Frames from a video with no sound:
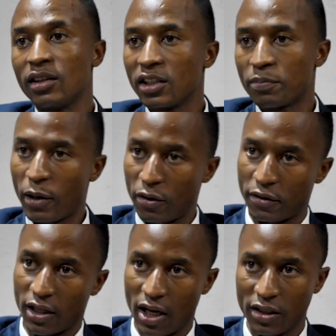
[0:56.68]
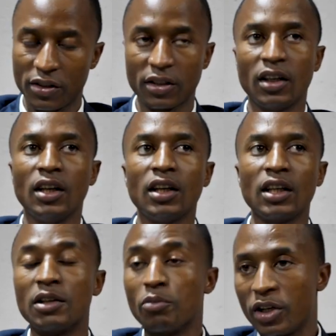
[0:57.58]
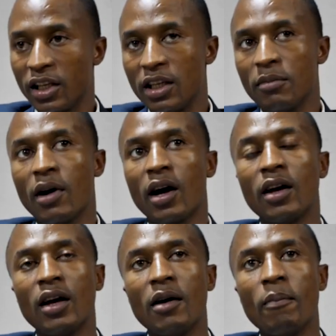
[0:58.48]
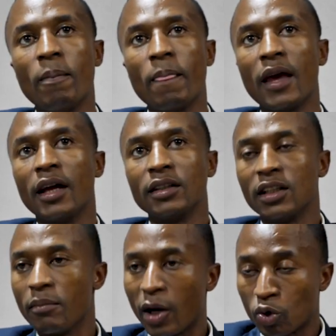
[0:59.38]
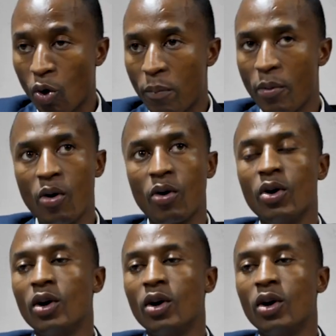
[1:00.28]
in this part of the country, in Bulilima and in Matopo.